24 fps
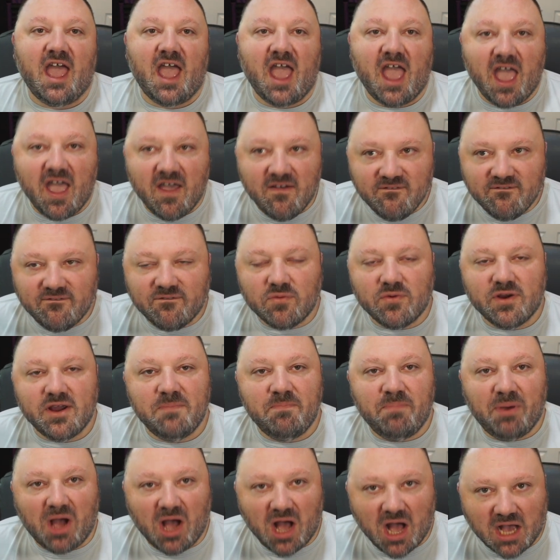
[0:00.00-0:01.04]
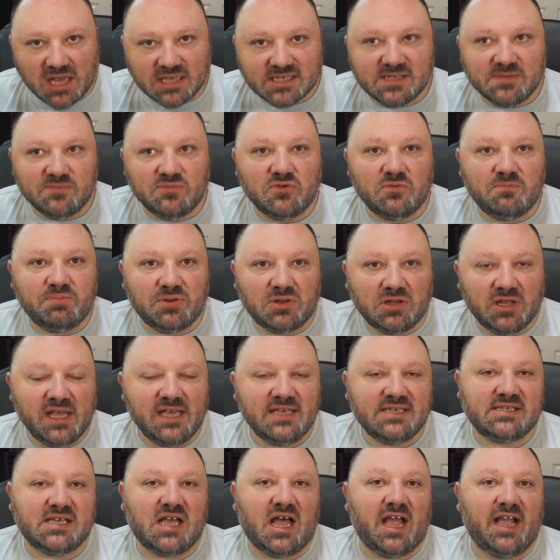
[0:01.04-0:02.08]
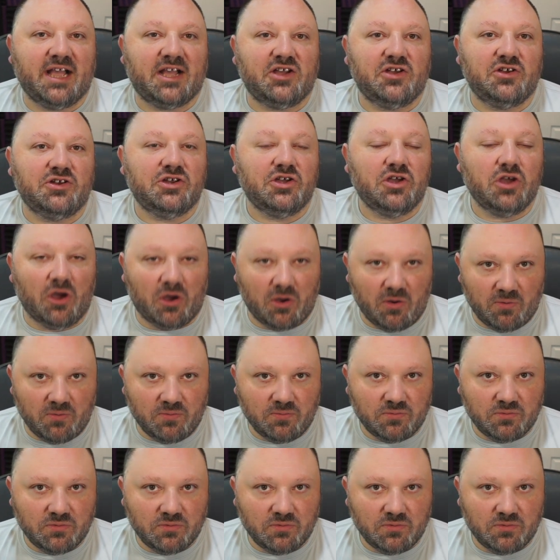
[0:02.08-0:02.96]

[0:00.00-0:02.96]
every possible place I could go,